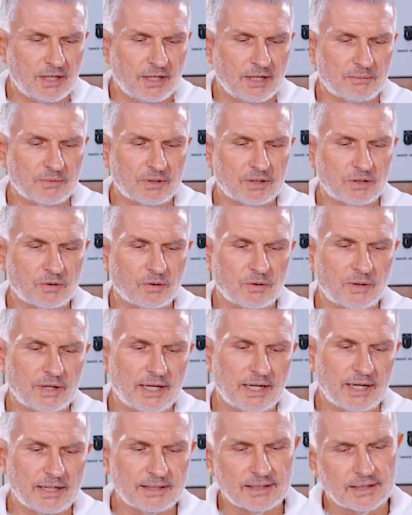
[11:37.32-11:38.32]
I'm going to go
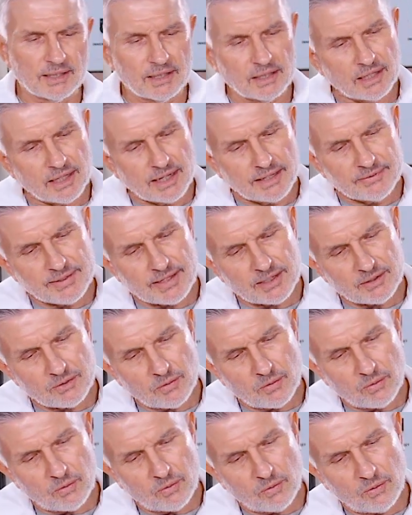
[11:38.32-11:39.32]
ahead and align that
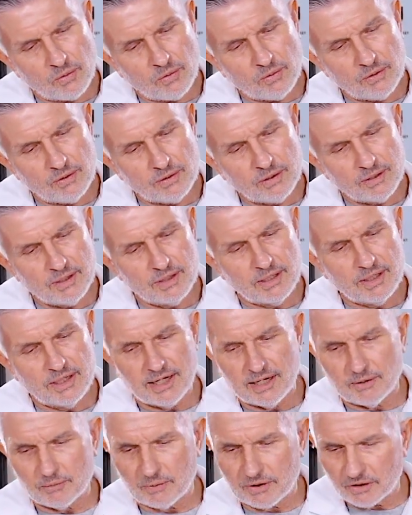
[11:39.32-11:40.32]
hole.
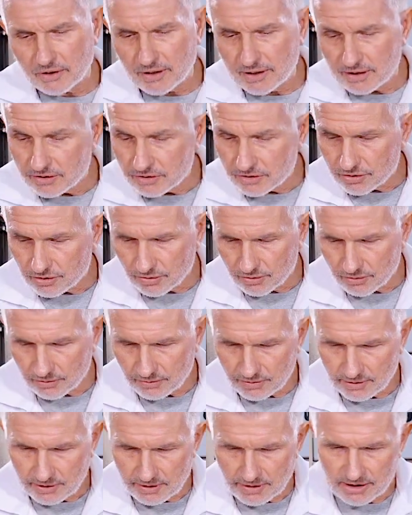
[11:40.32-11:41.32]
And what you can do
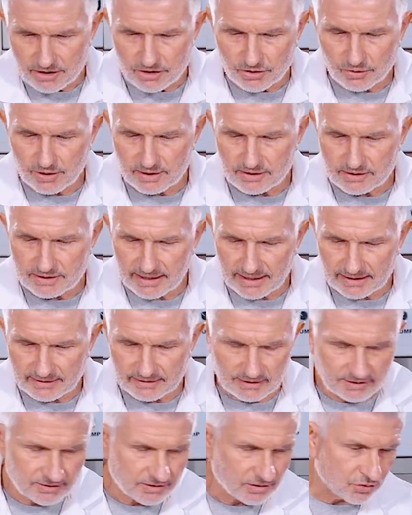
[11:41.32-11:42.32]
is you can take
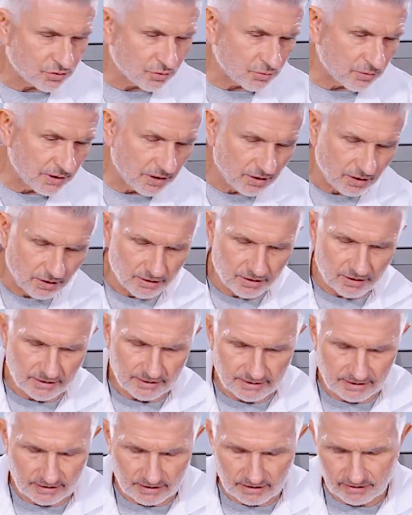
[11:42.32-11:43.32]
the drill,
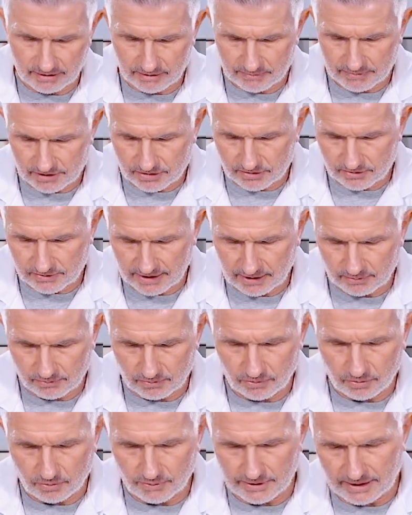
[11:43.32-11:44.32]
and let me do that
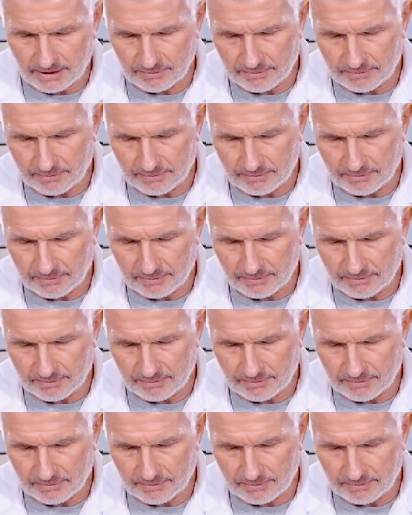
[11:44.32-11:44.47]
real quick.